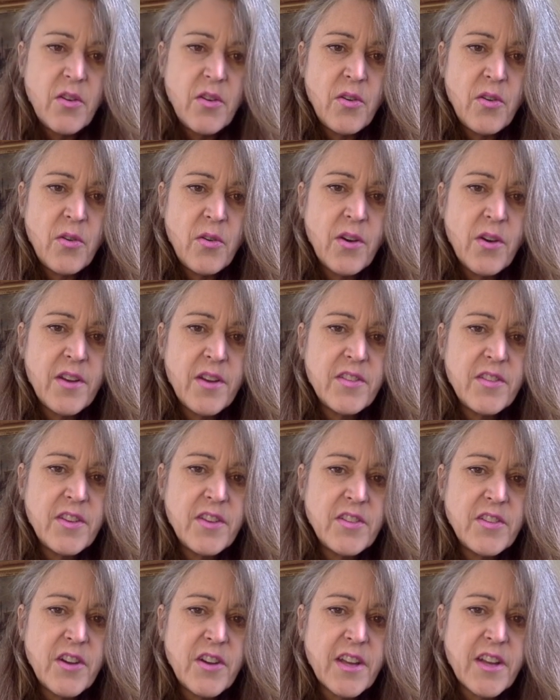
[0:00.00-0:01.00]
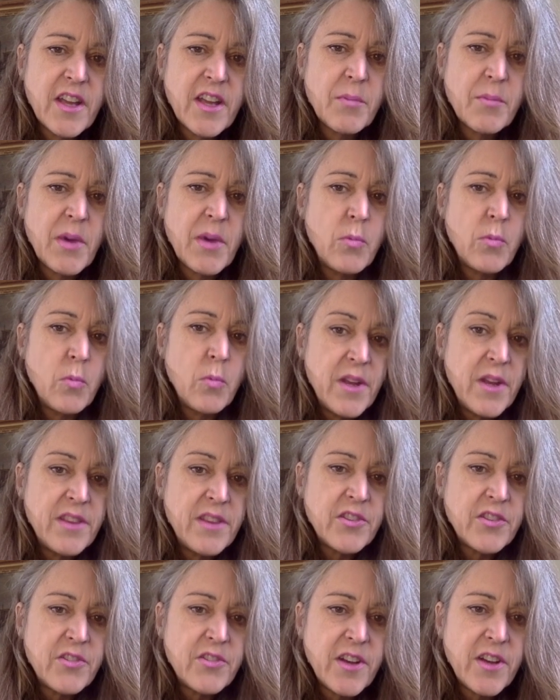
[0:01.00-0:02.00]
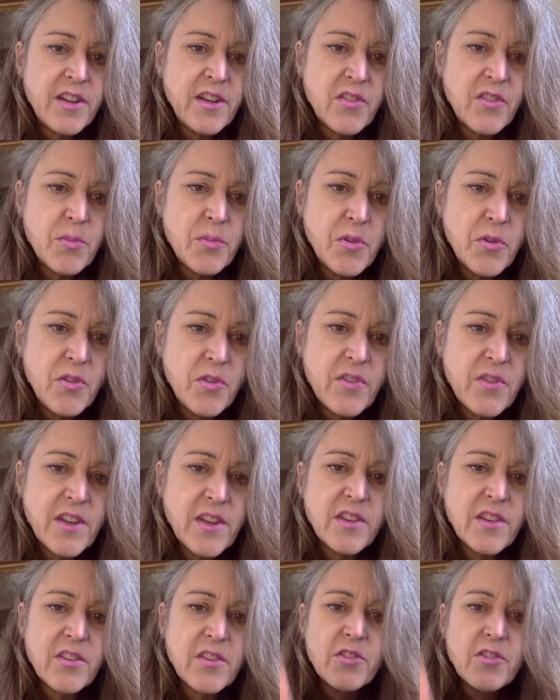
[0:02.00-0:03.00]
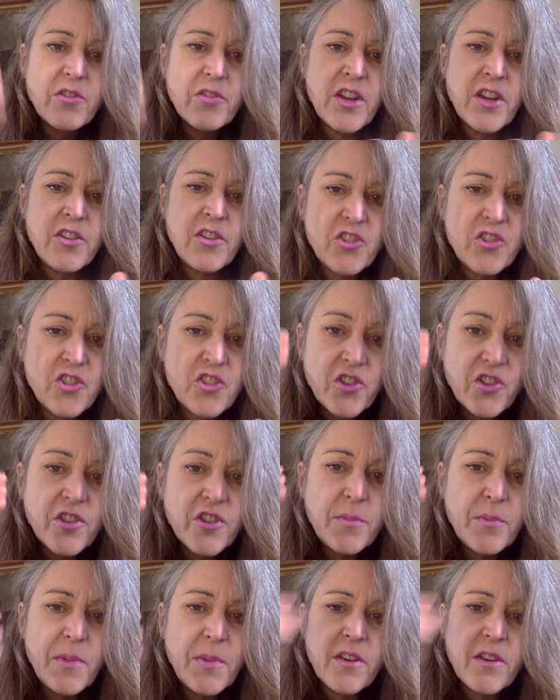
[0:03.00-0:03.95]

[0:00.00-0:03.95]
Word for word: or is he talking about when the train is moving that the train should